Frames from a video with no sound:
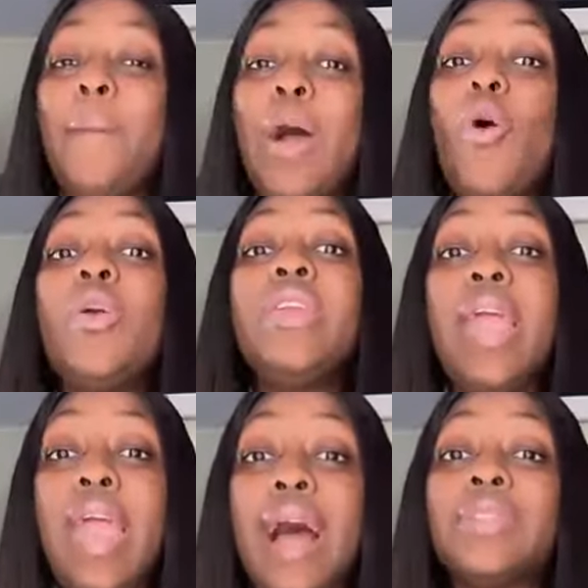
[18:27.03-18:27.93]
Oh
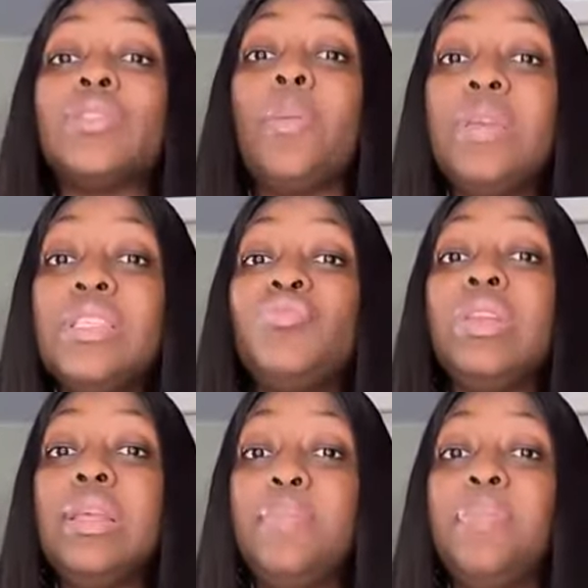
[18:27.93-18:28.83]
yeah, her tummy
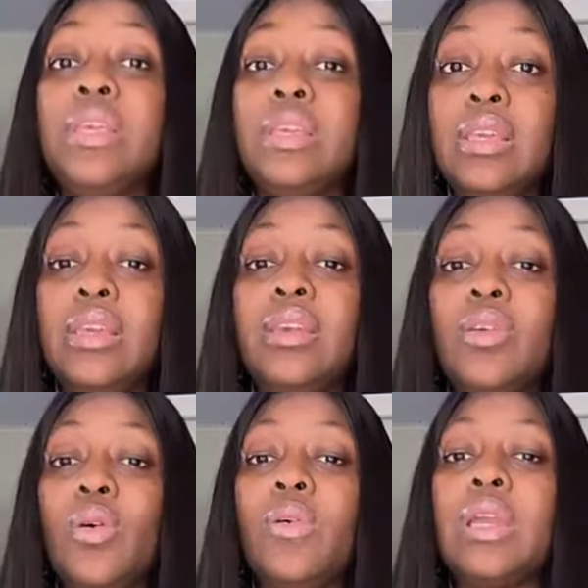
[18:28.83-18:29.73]
is really
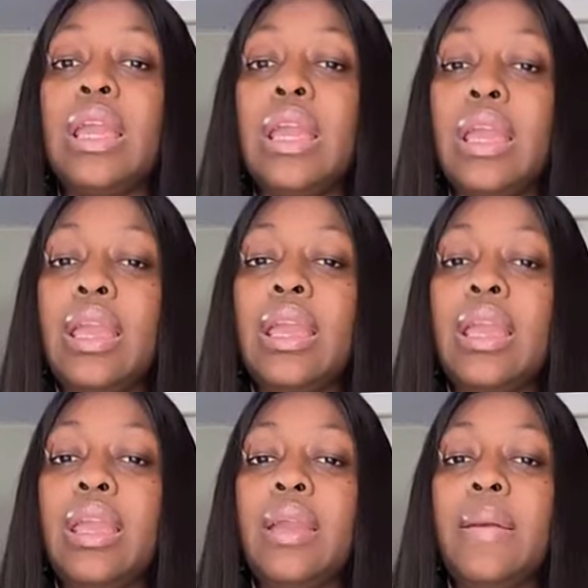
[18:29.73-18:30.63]
big.
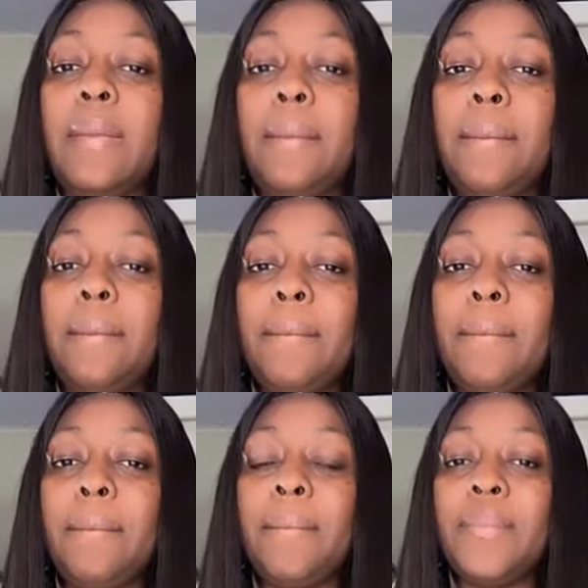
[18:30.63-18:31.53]
Okay.
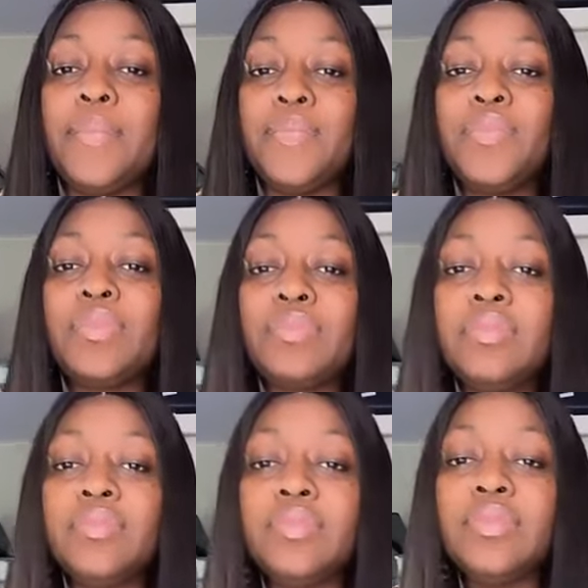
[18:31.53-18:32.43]

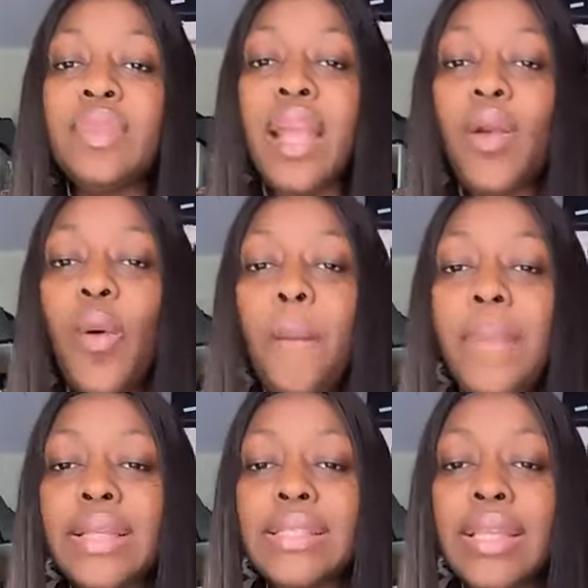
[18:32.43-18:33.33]

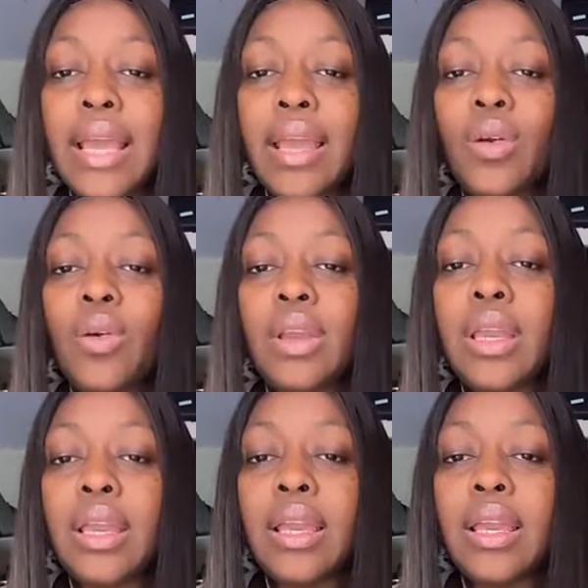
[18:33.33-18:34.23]
Eko Bete.
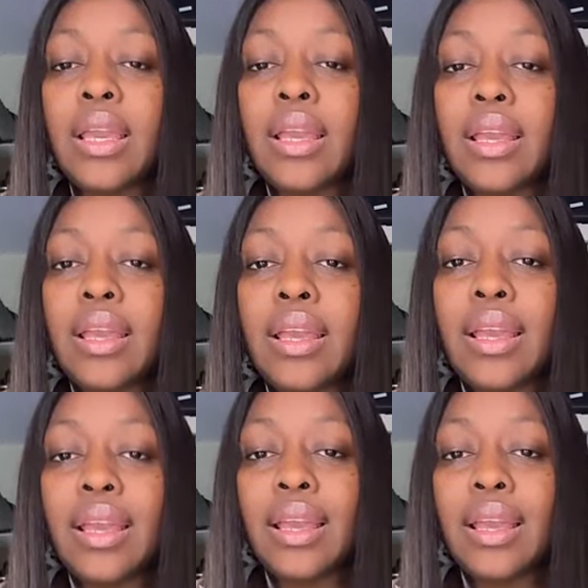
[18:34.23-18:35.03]
Okay.